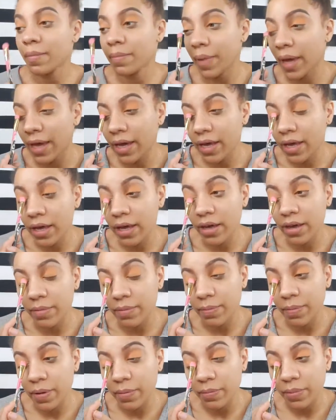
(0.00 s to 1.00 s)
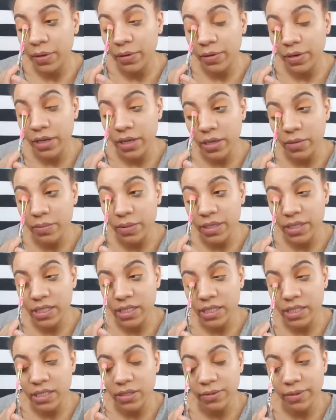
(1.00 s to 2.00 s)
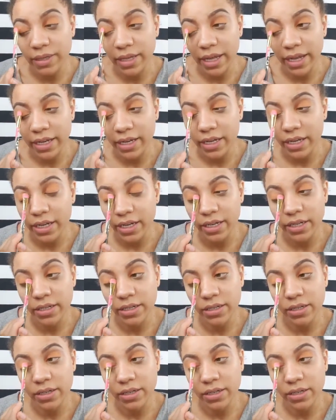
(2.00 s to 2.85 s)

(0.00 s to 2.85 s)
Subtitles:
Makeup, beauty, business related.